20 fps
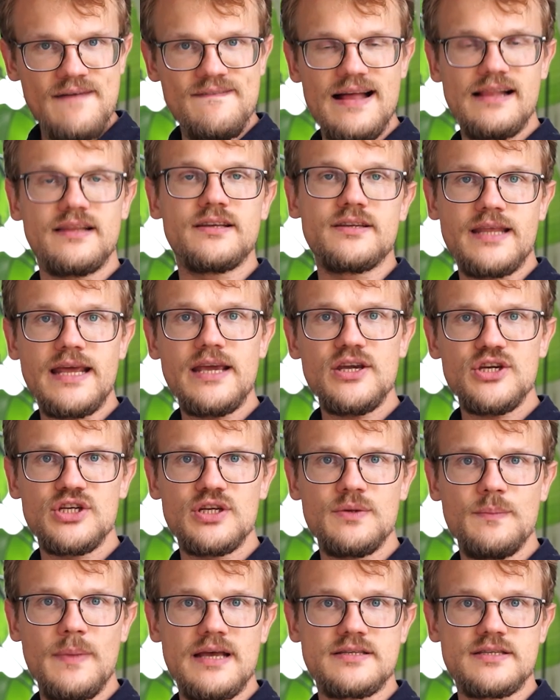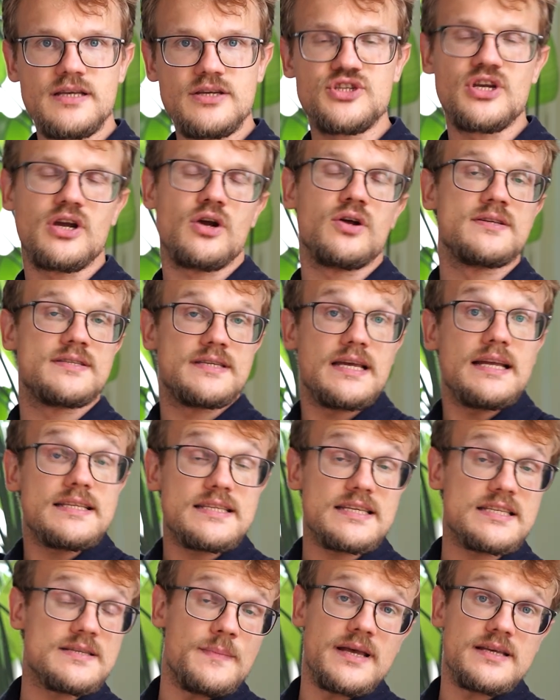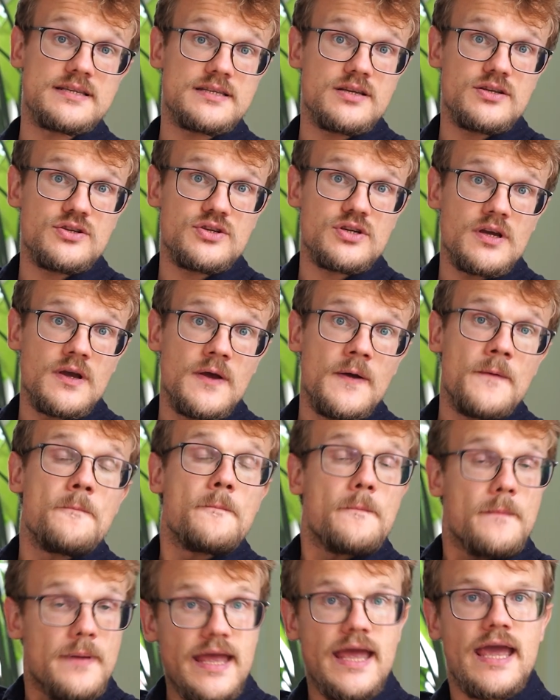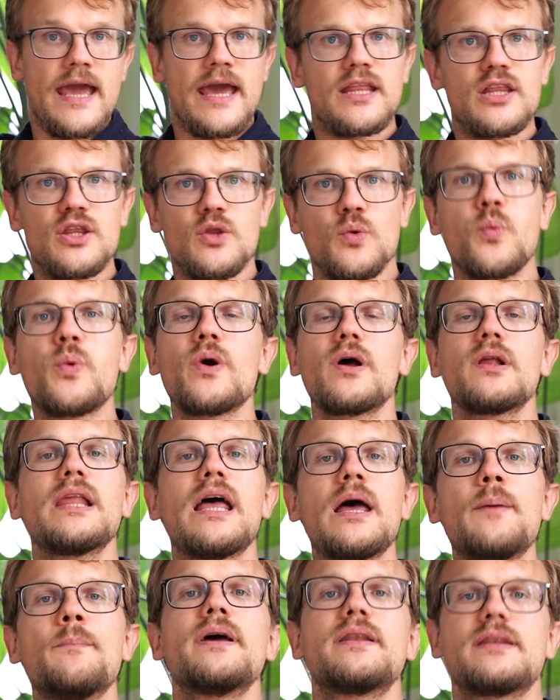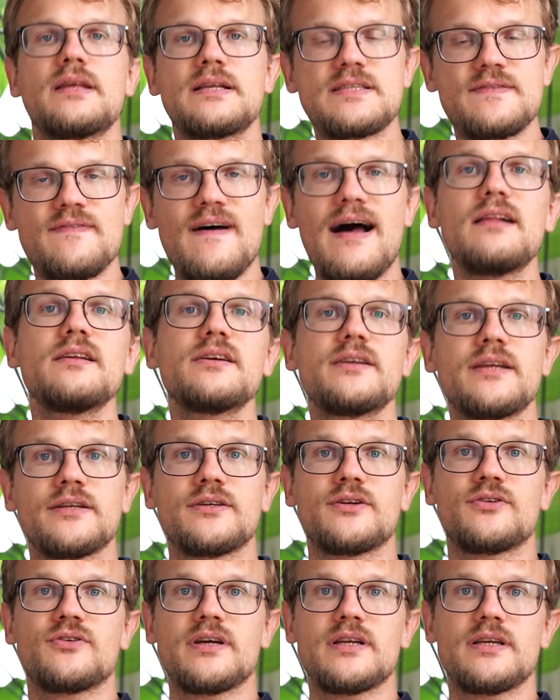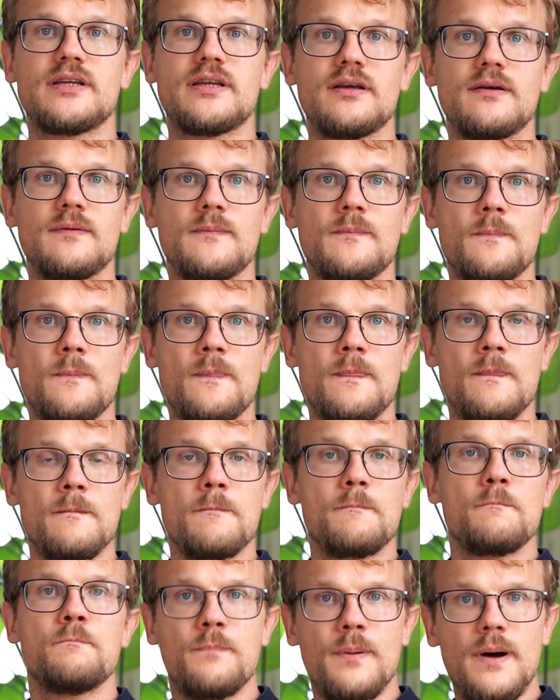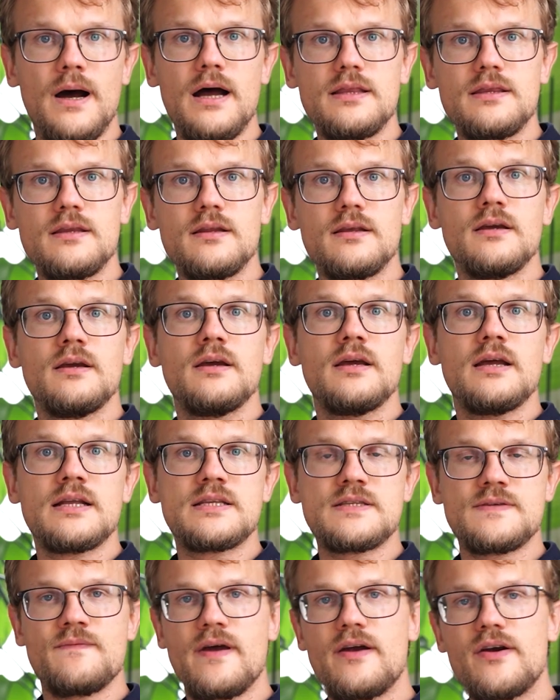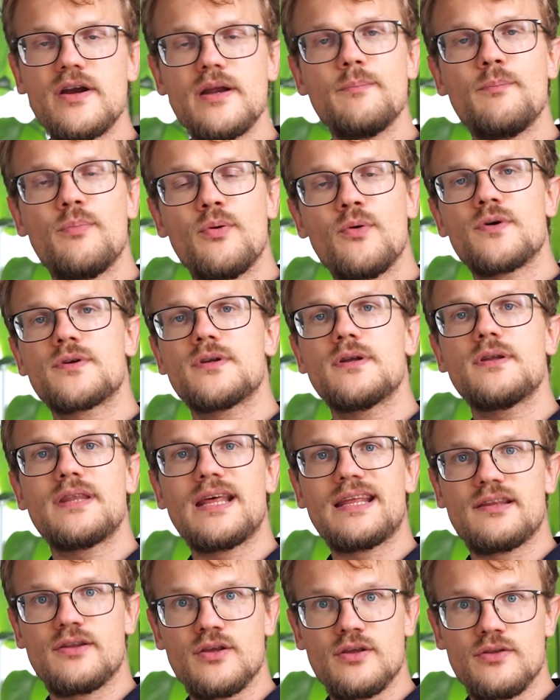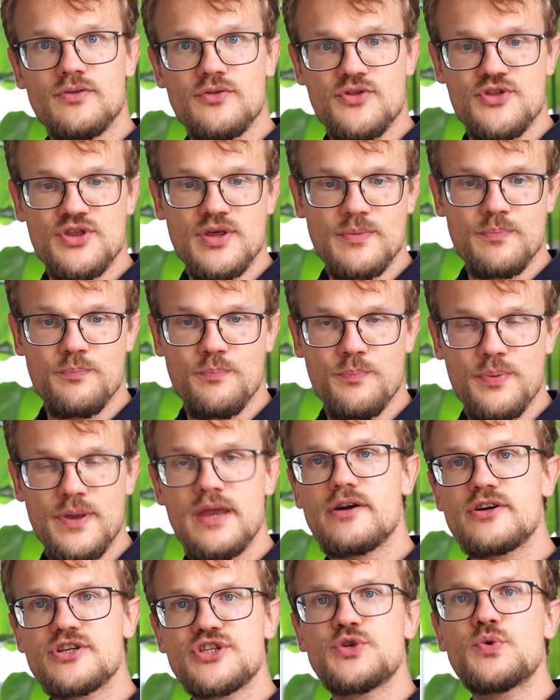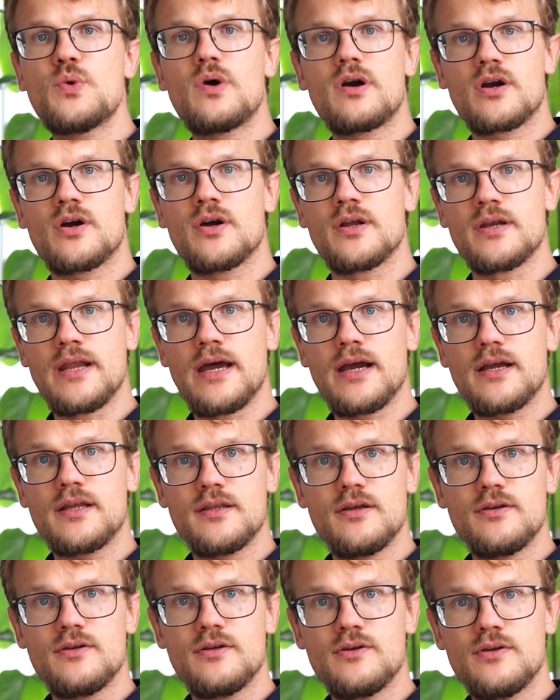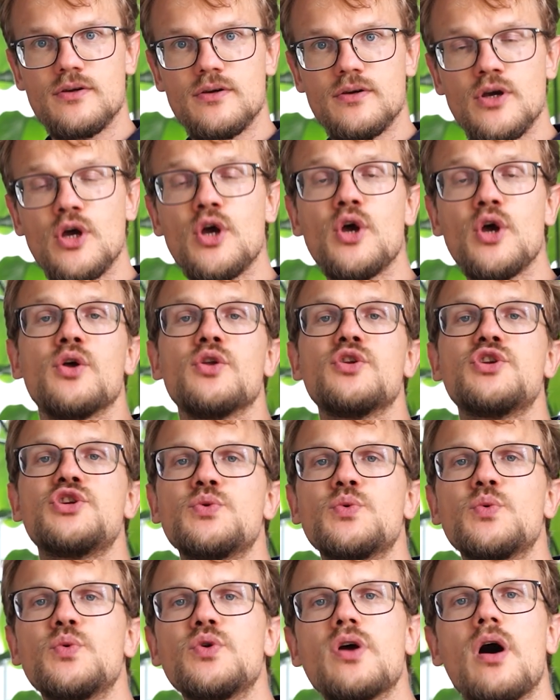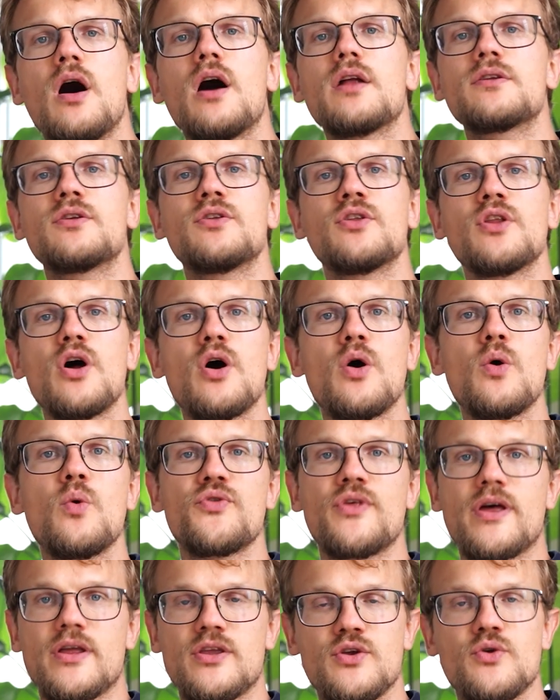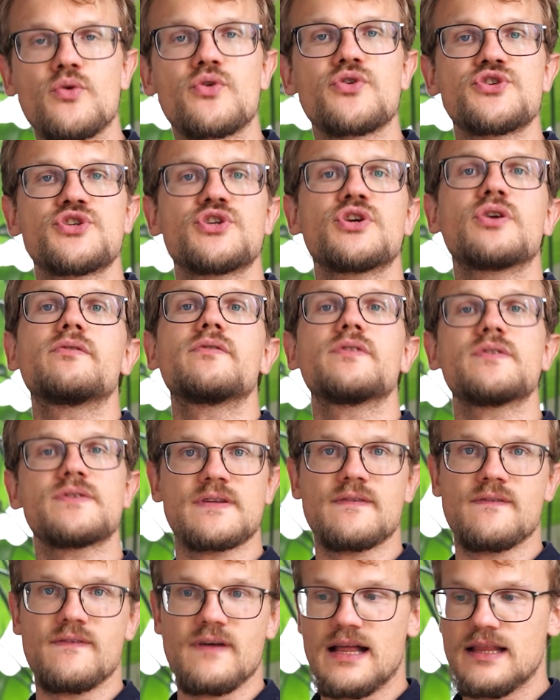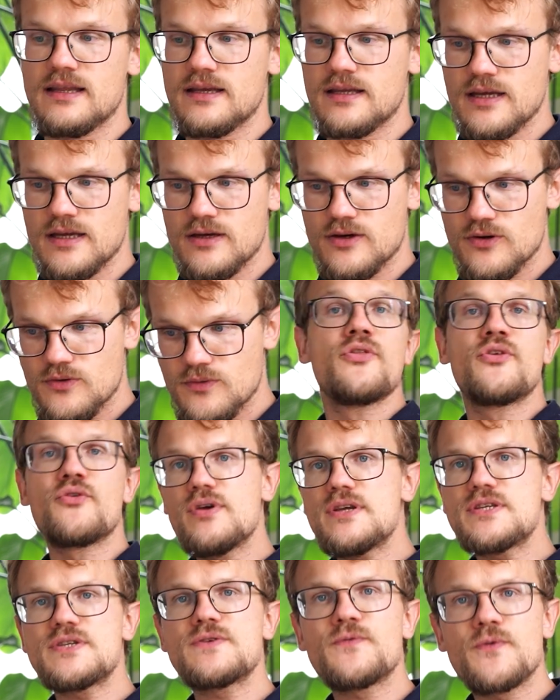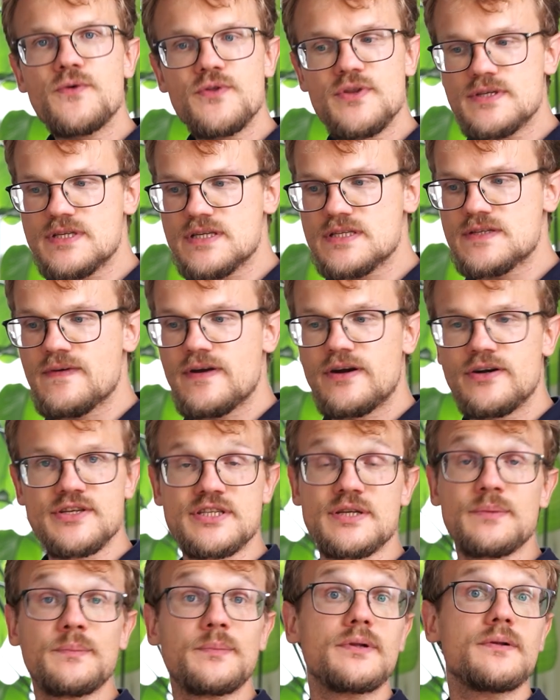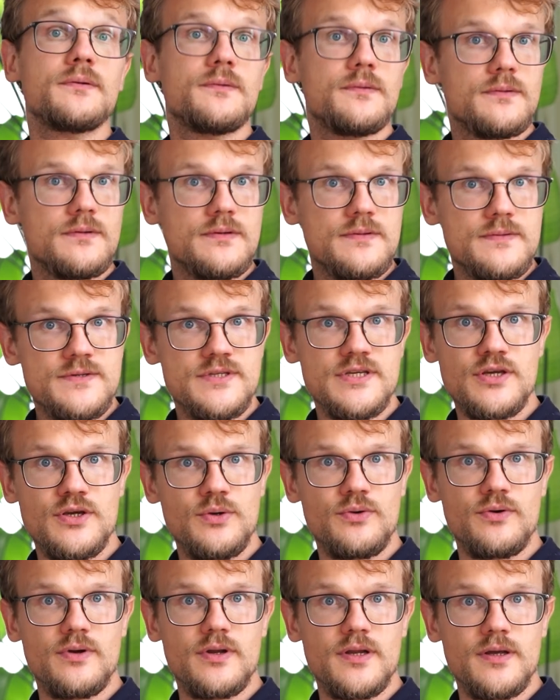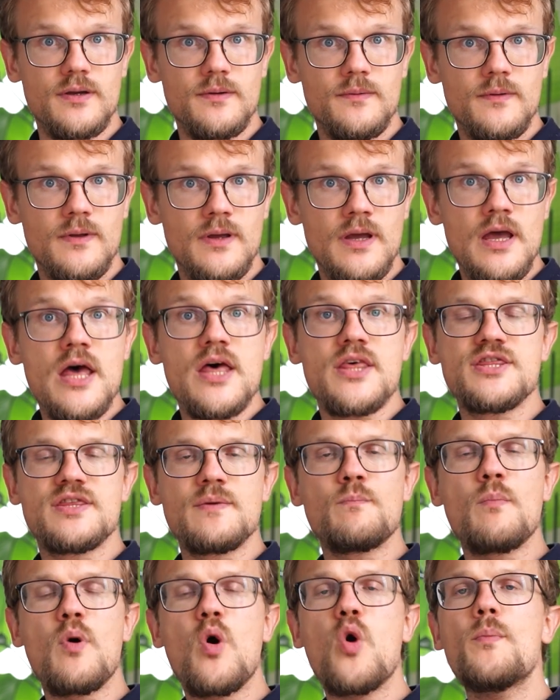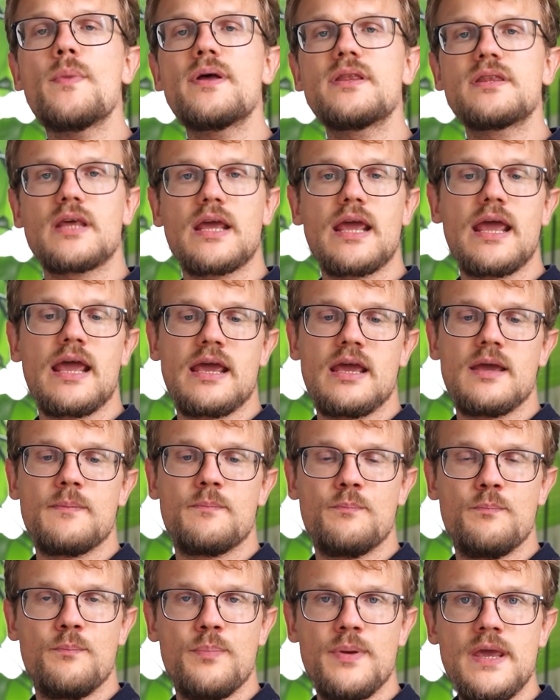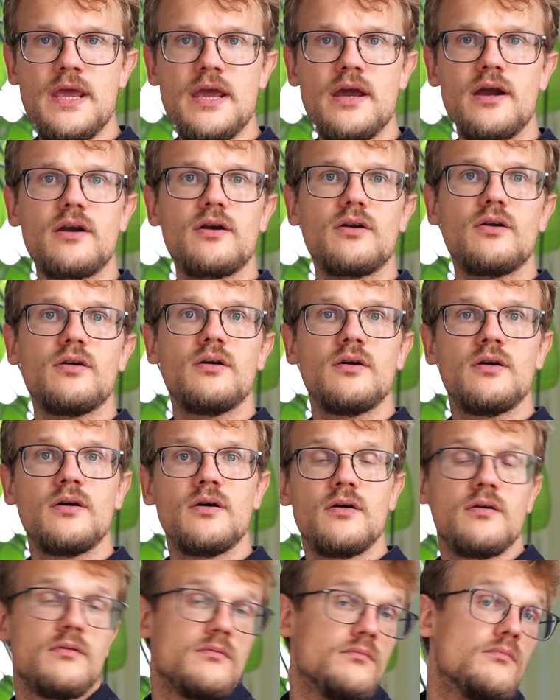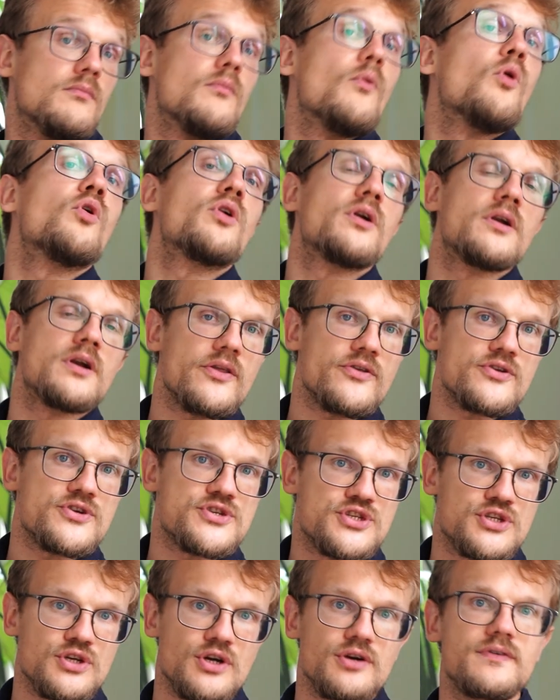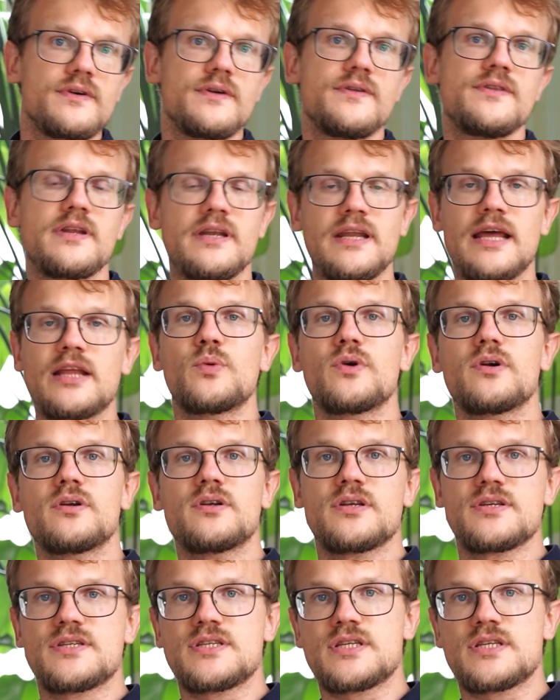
validation message, a consensus message, it will emit its validator ID. But it's very important that the peers you are connected to do not know that your server is a validator. The reason for this is very simple: security. The moment a peer or another server in the network